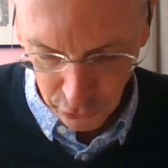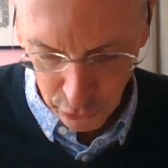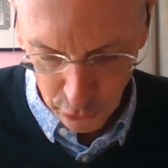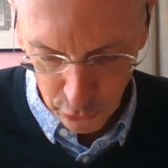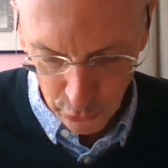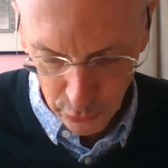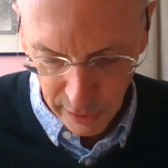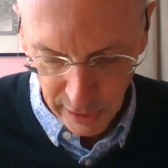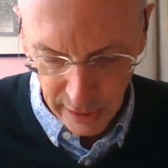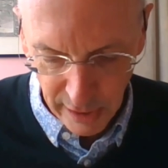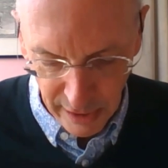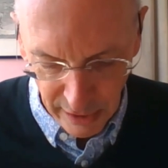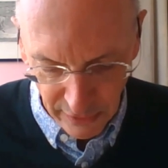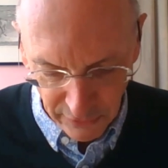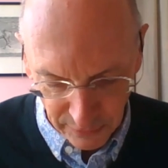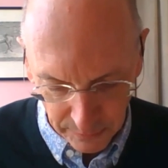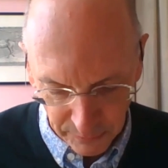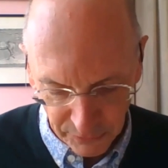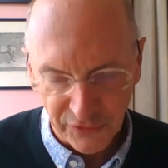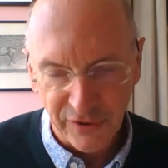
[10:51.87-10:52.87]
to
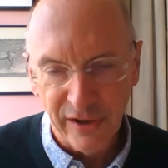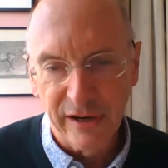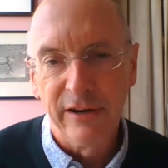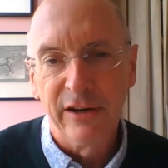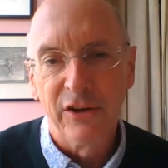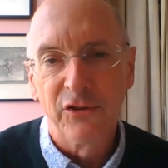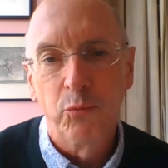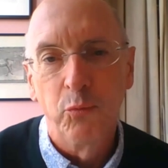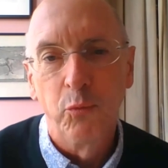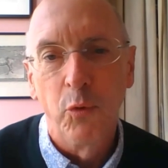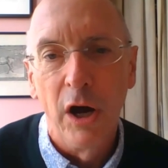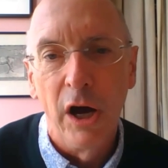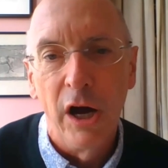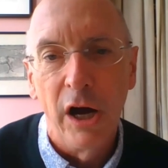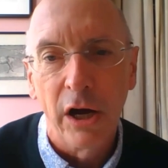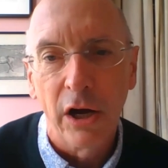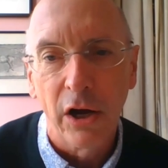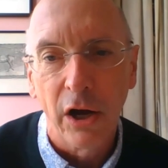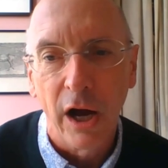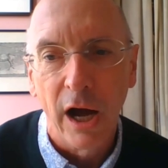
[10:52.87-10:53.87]
some serious
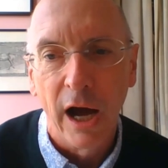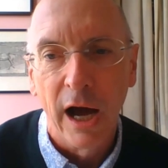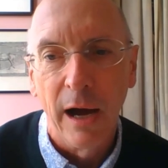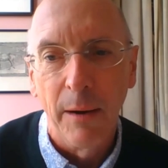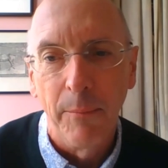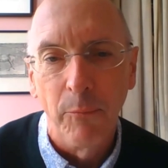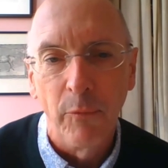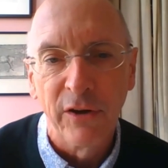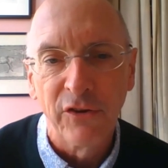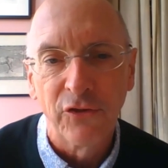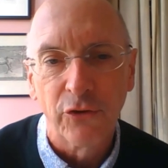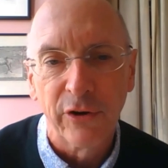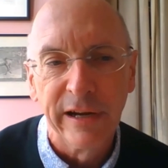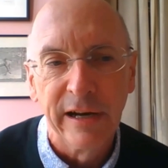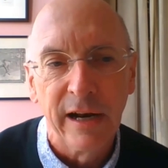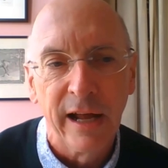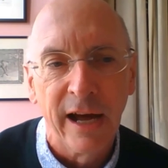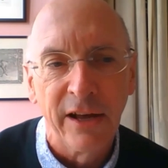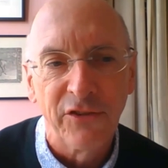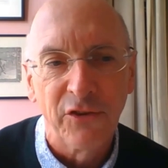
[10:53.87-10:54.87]
work, which
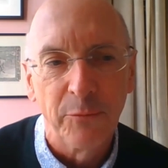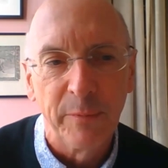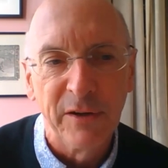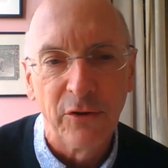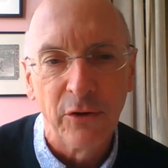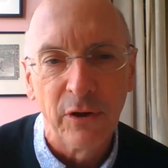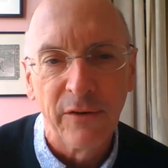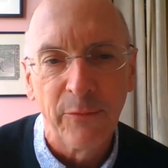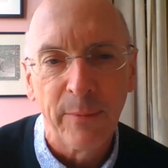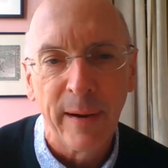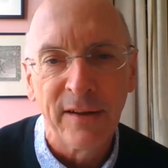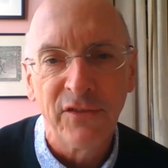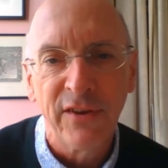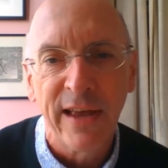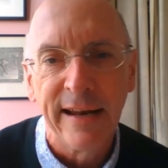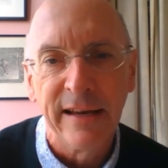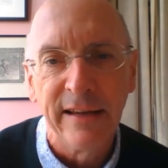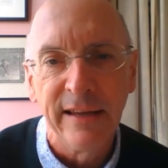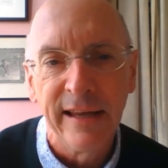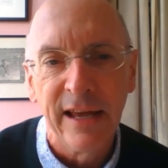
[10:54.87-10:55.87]
Green Alliance has been doing for about
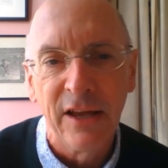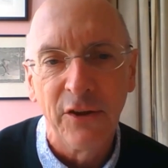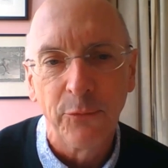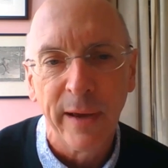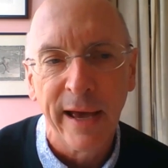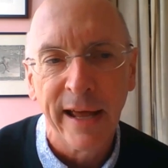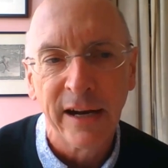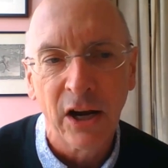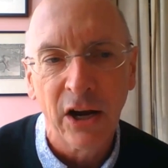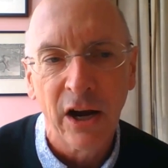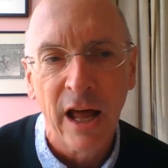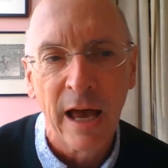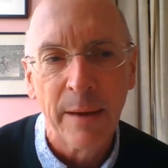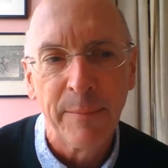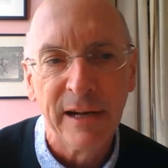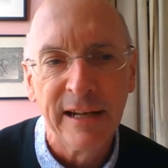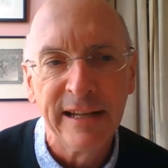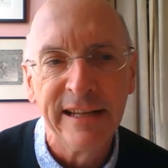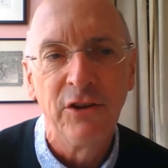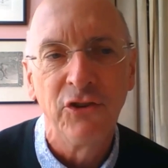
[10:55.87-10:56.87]
10 years. We had a
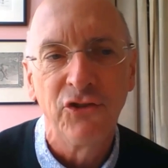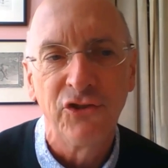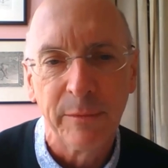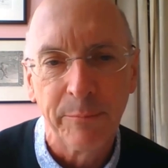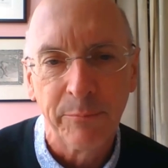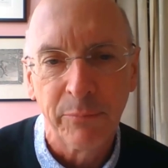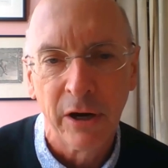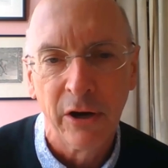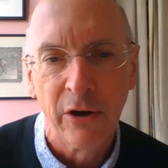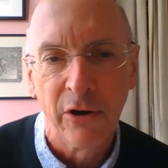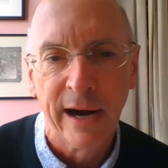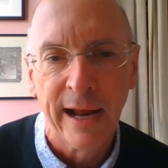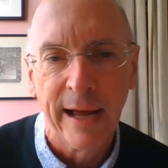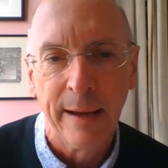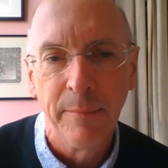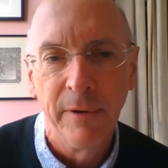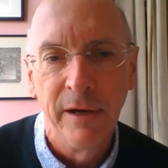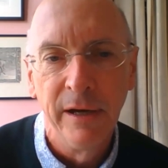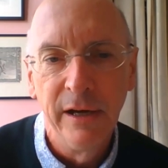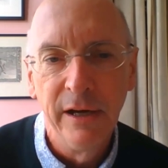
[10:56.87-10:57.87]
climate leadership
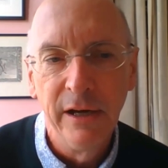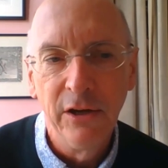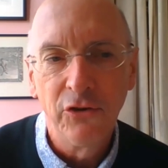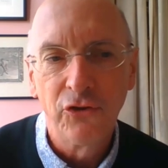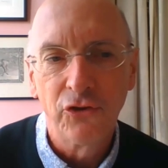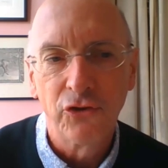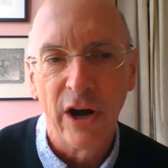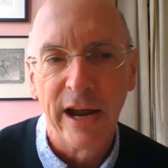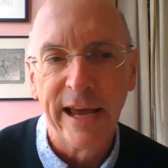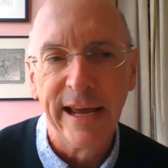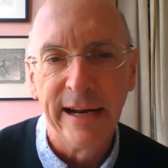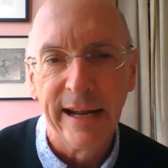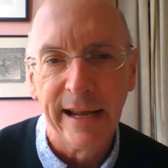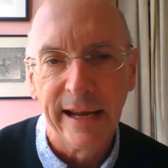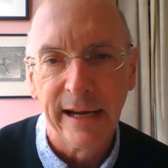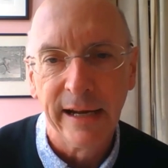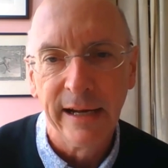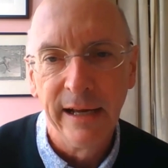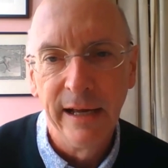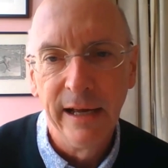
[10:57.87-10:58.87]
program
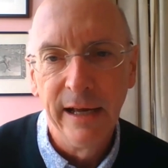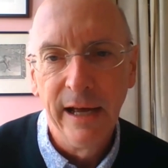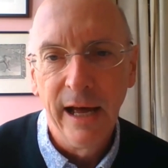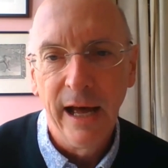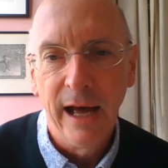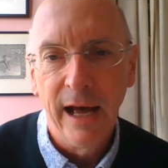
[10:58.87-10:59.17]
informing